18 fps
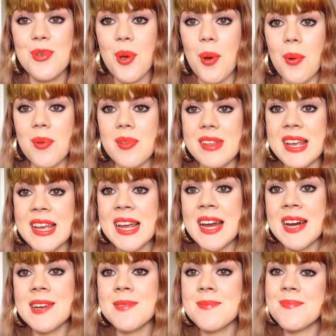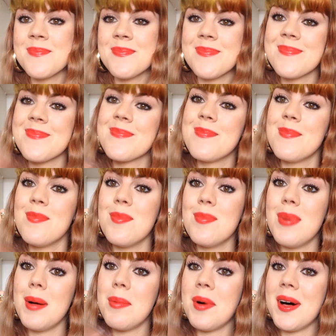So take care.
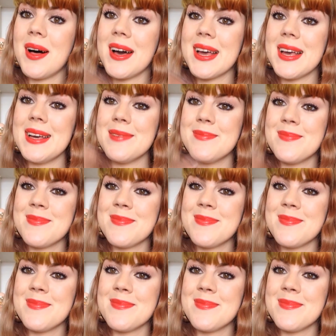Bye bye.